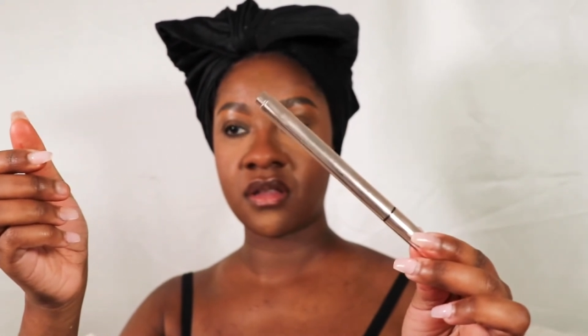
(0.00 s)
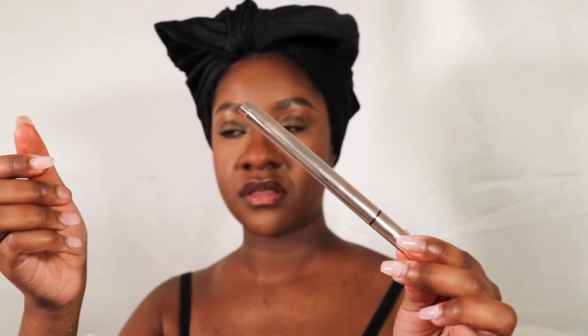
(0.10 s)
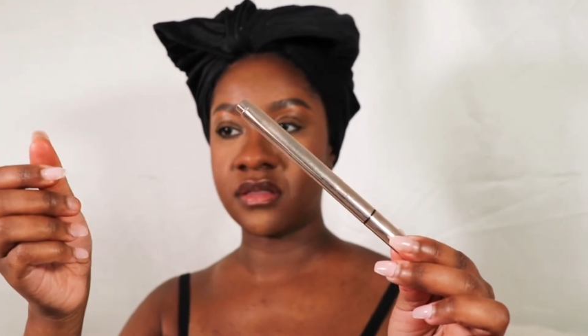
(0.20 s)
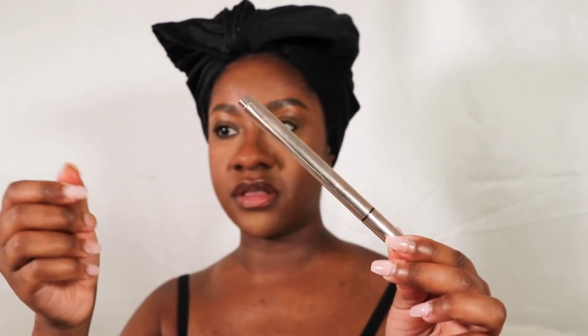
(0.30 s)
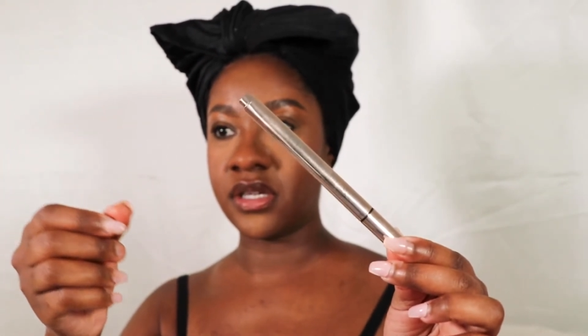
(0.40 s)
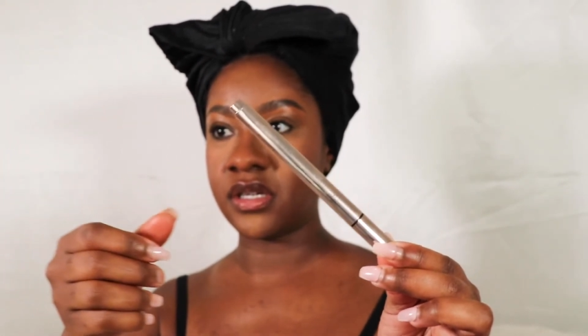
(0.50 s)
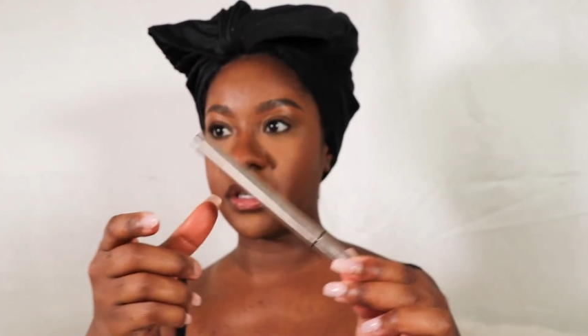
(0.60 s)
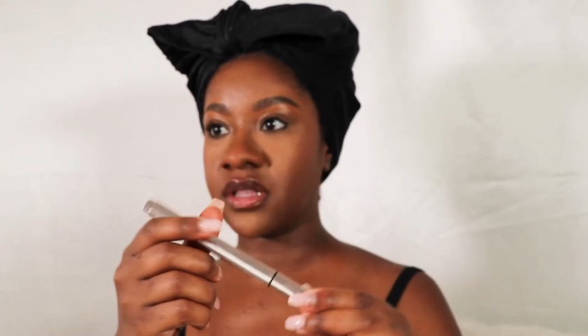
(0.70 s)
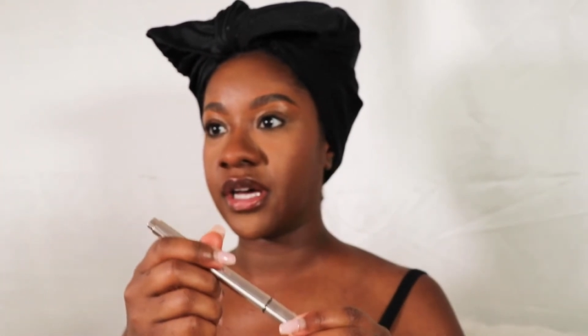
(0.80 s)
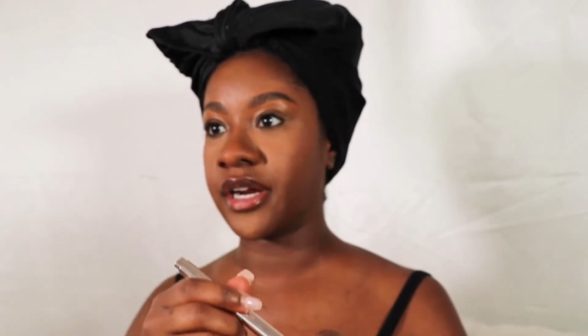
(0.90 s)
the
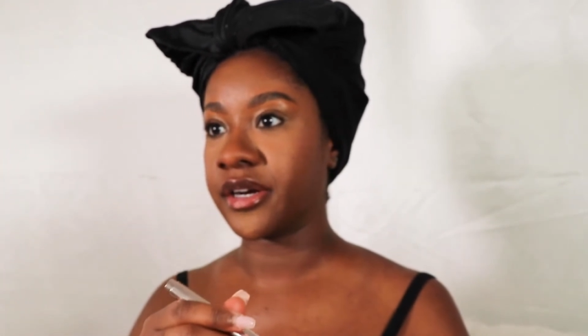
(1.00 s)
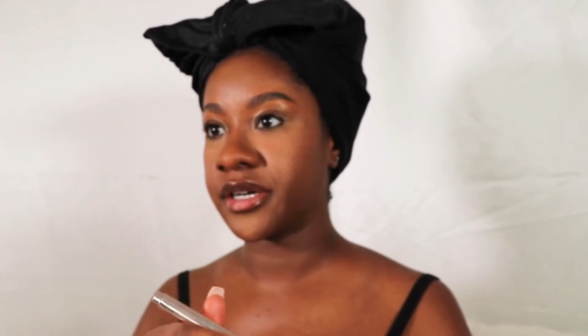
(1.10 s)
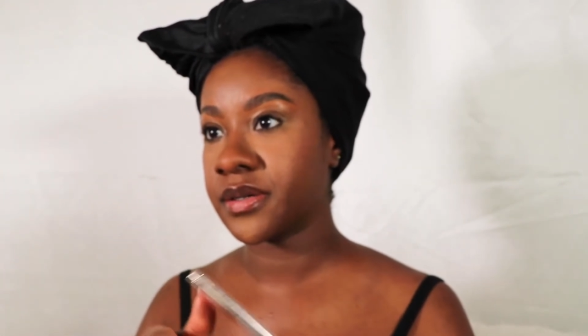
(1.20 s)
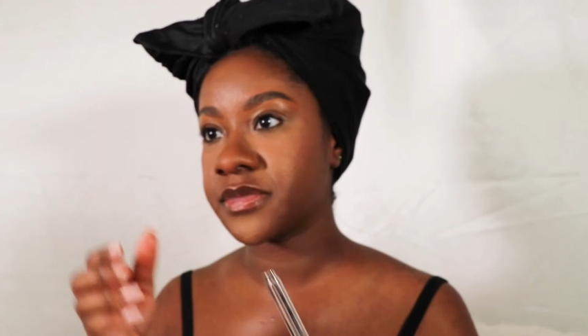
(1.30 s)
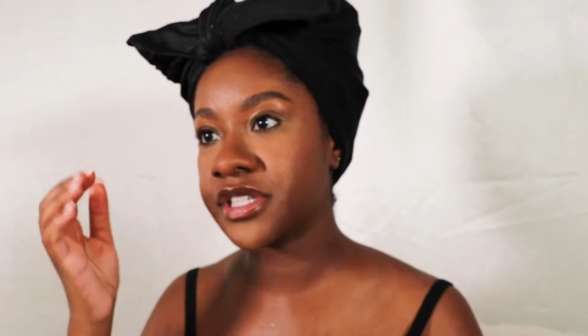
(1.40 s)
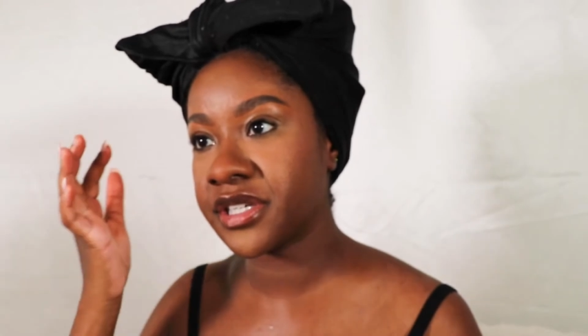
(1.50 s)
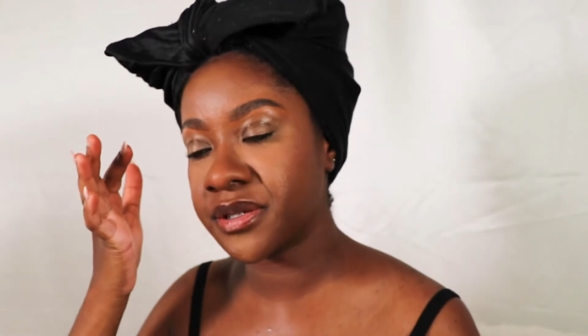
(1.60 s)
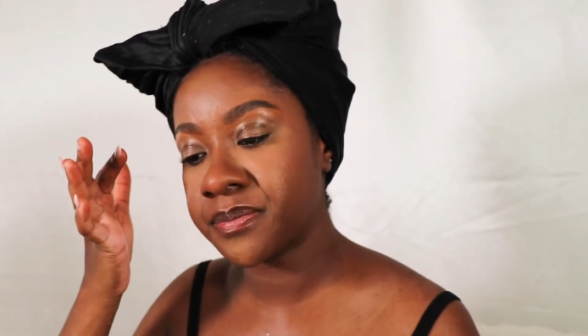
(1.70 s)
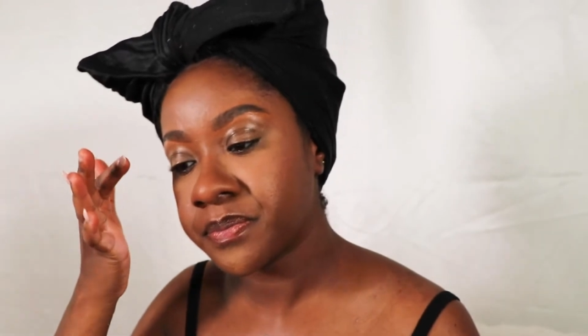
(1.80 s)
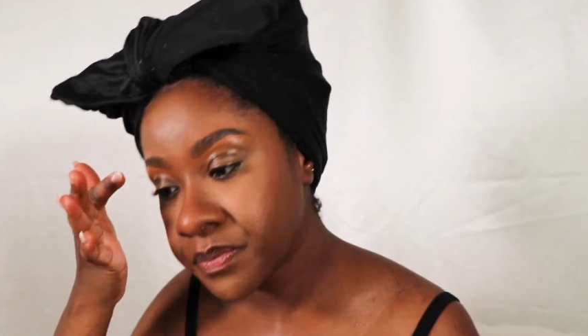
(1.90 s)
liner comes in.